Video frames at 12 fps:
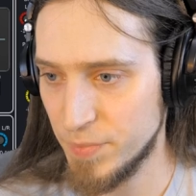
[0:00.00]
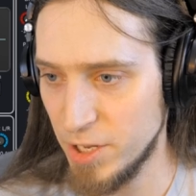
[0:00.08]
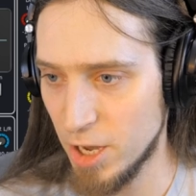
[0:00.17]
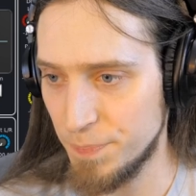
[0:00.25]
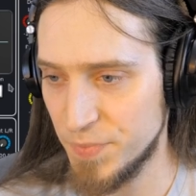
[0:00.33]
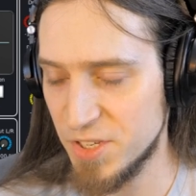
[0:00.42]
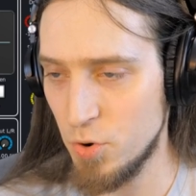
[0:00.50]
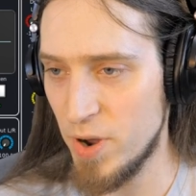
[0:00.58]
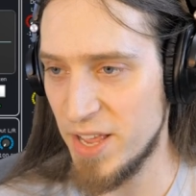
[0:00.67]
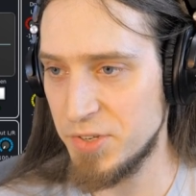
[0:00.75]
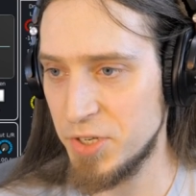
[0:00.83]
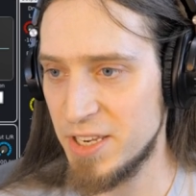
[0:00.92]
Yeah, so
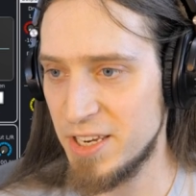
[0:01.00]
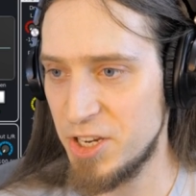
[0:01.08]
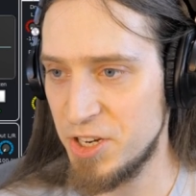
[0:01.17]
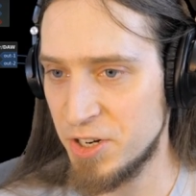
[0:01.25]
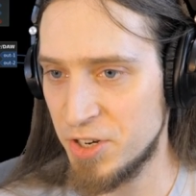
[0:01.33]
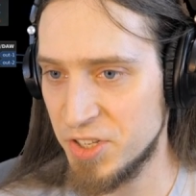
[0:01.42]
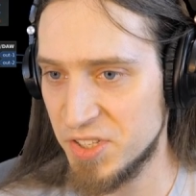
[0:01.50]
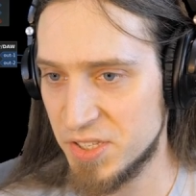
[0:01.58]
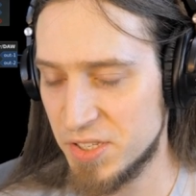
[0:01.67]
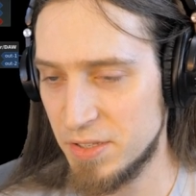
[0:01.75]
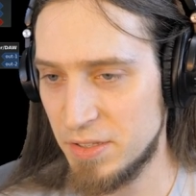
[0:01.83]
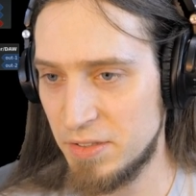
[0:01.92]
as you can hear,
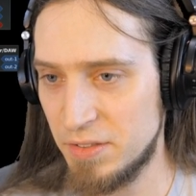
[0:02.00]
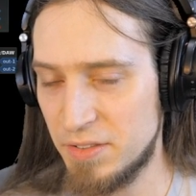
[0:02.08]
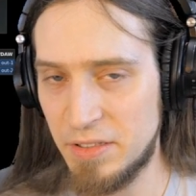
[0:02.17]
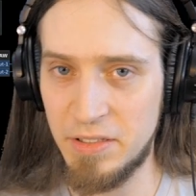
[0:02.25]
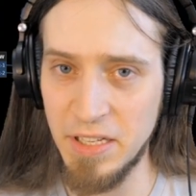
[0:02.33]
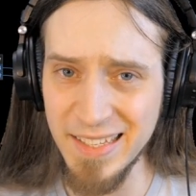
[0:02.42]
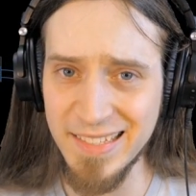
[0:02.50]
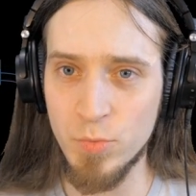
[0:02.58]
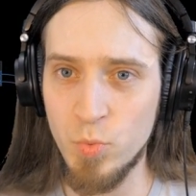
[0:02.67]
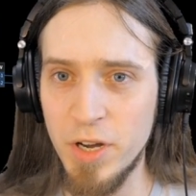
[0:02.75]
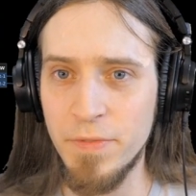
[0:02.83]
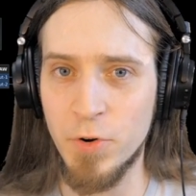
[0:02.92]
this
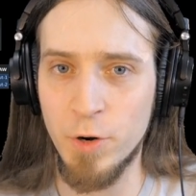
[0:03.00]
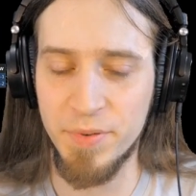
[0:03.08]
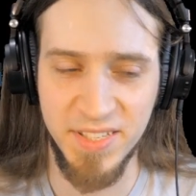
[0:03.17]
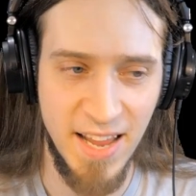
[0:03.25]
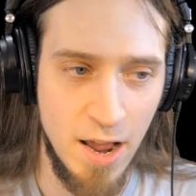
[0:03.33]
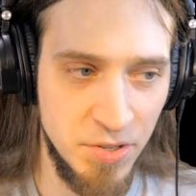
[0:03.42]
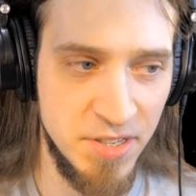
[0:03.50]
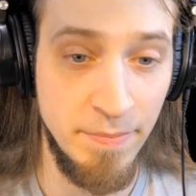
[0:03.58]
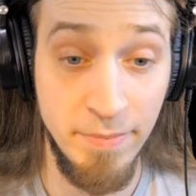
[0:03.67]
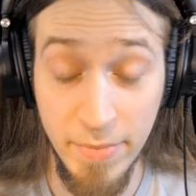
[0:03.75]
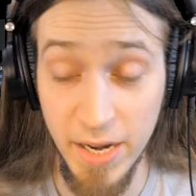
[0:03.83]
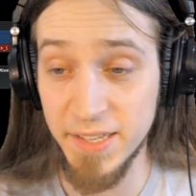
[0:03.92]
reverb sounds
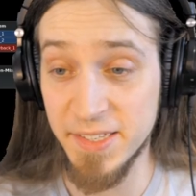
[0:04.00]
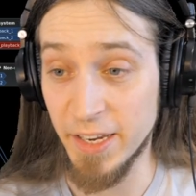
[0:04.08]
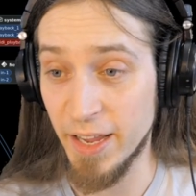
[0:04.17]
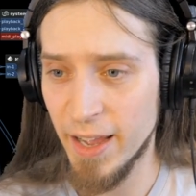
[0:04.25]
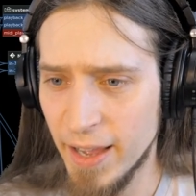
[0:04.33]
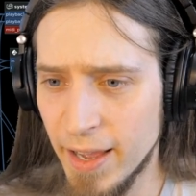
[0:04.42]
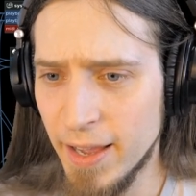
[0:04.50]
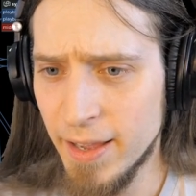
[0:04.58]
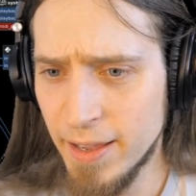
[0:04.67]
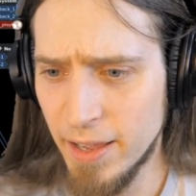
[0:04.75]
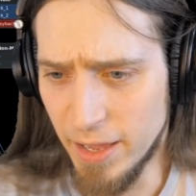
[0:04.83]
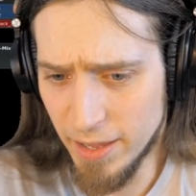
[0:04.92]
amazing.
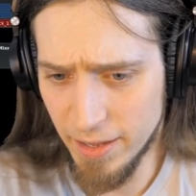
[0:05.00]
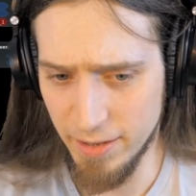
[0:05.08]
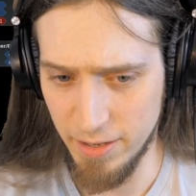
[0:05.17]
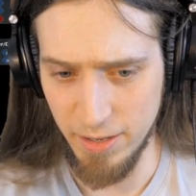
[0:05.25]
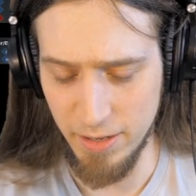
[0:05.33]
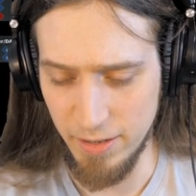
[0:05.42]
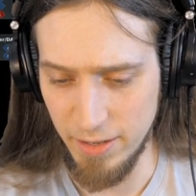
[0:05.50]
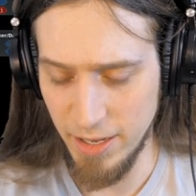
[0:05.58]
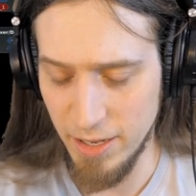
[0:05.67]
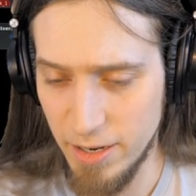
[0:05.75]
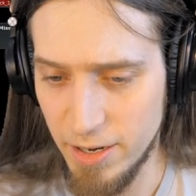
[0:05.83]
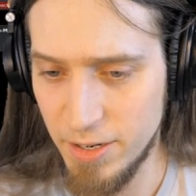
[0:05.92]

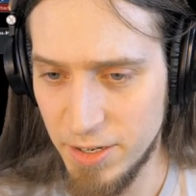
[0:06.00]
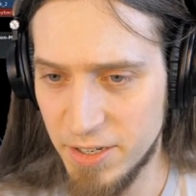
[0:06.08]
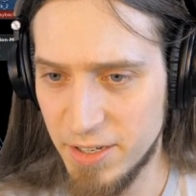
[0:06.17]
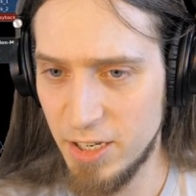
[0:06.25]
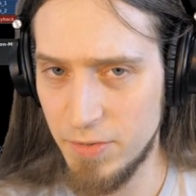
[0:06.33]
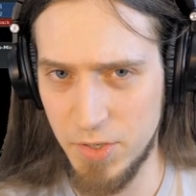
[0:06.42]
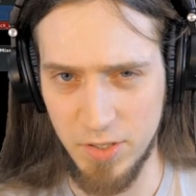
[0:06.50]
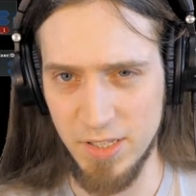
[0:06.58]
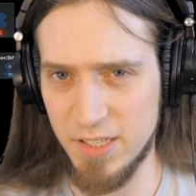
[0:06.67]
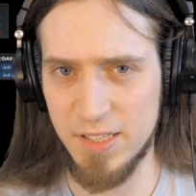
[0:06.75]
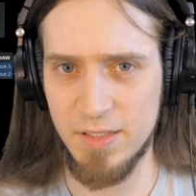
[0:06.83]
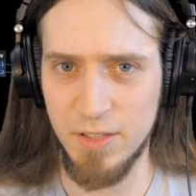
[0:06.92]
And it gives you
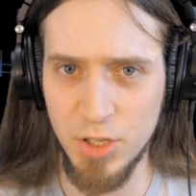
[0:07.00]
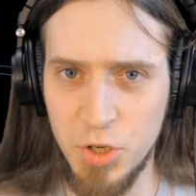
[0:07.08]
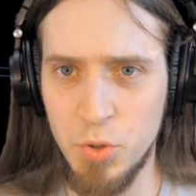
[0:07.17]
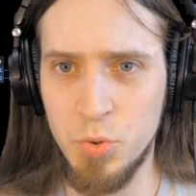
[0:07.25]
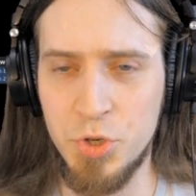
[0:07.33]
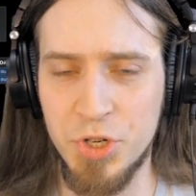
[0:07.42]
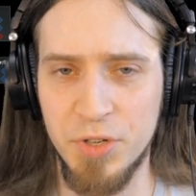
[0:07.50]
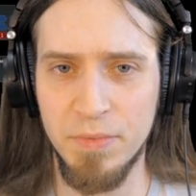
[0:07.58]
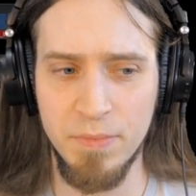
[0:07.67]
this huge,